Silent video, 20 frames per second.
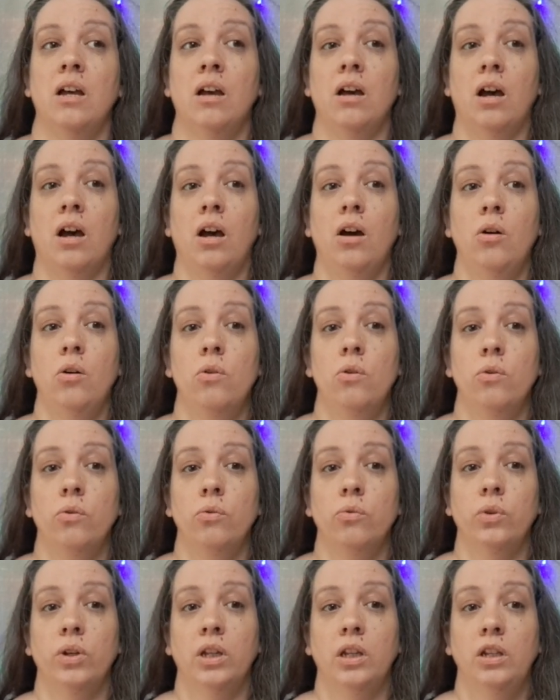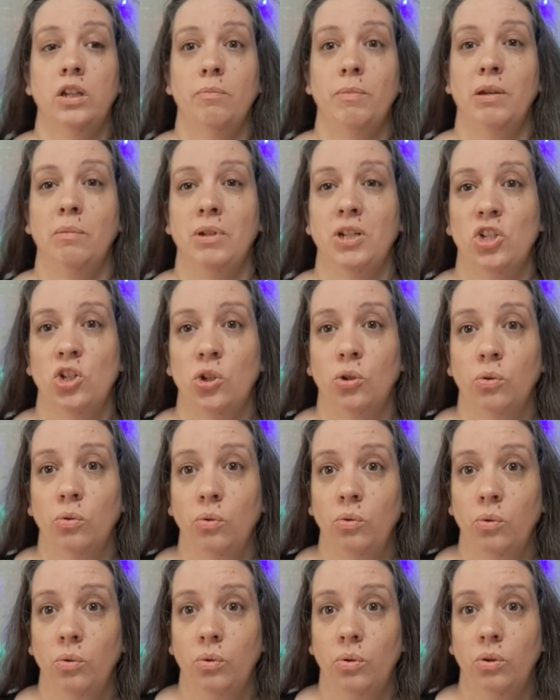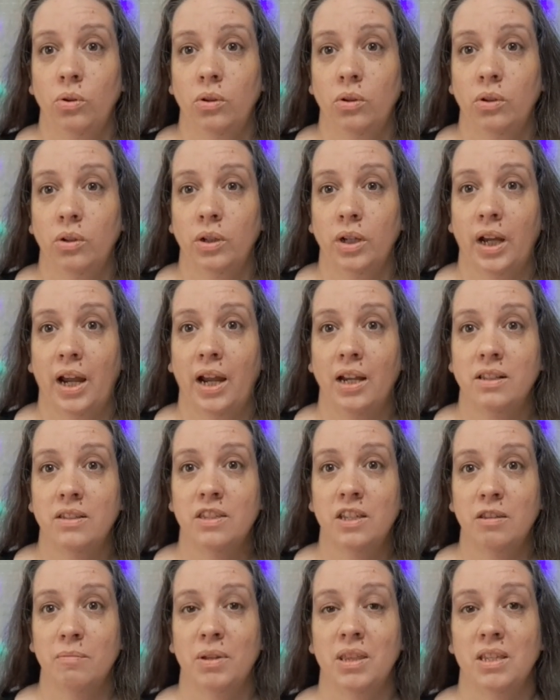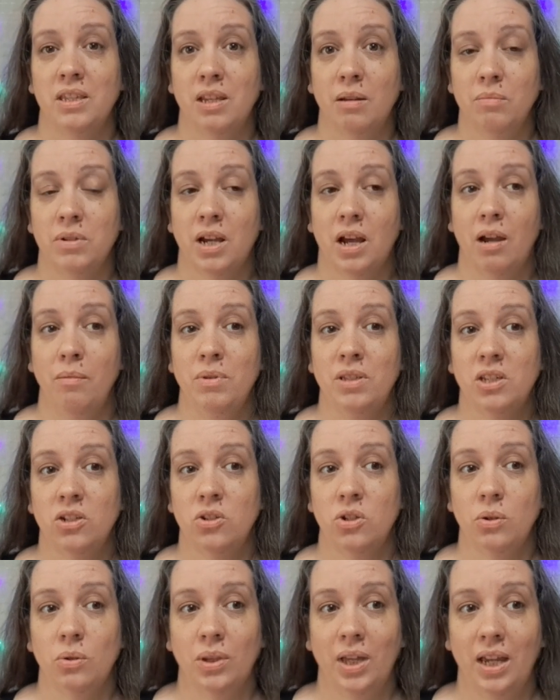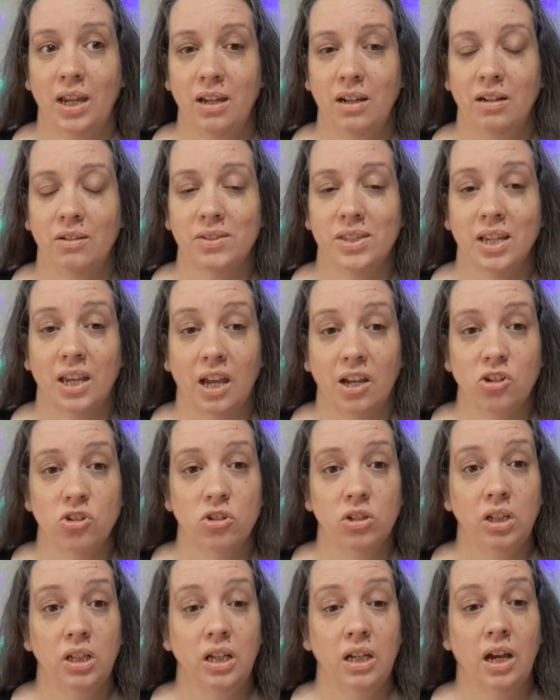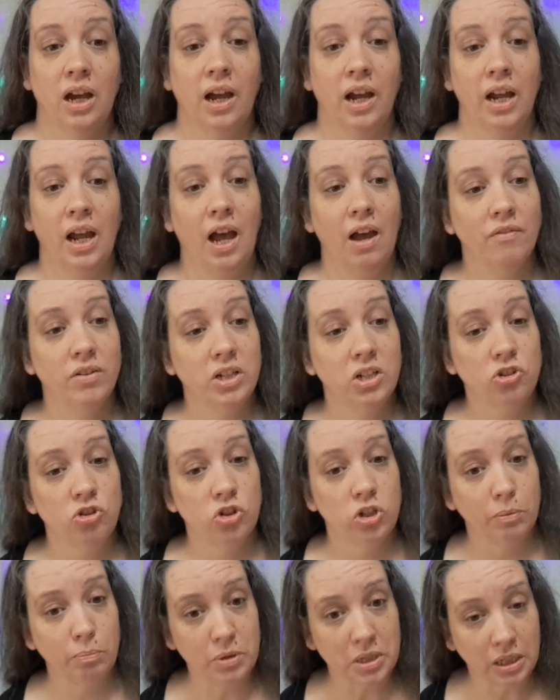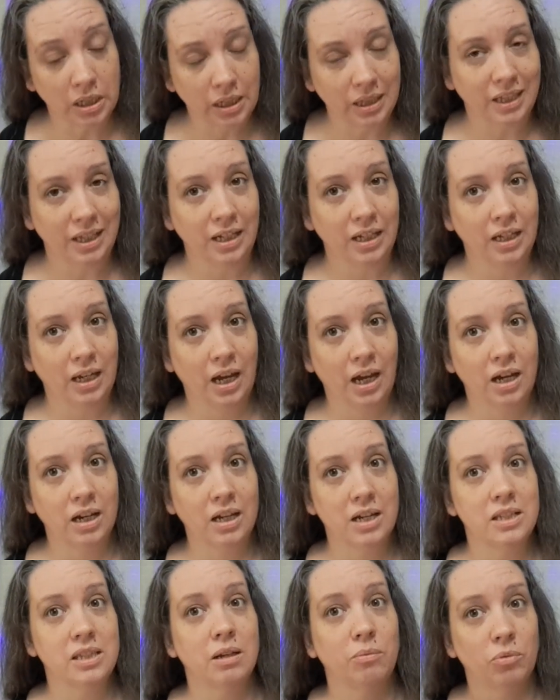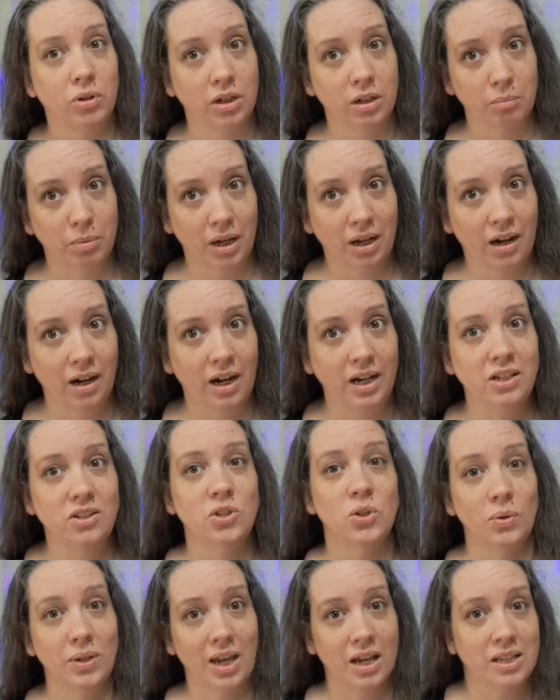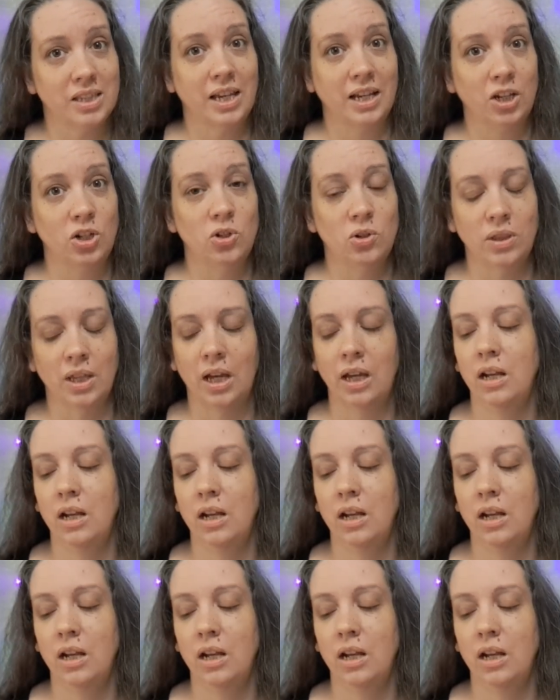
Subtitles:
oh, can you make me 2 and send them at the same time? Is it too late? And I was like, actually, I haven't shipped anything yet because I'm running behind. So yes, I can do that.